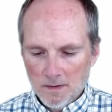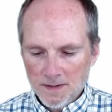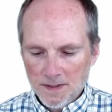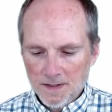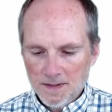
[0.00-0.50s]

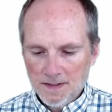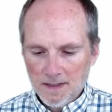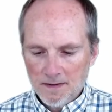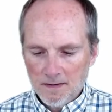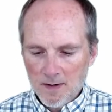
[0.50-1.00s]
just
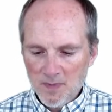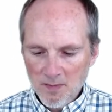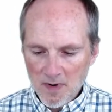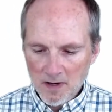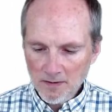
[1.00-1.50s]
set up the
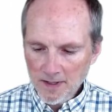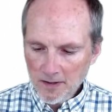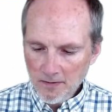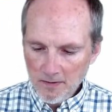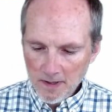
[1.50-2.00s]
model
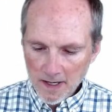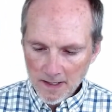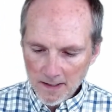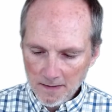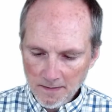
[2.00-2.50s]
now,
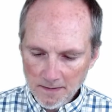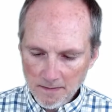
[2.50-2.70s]
and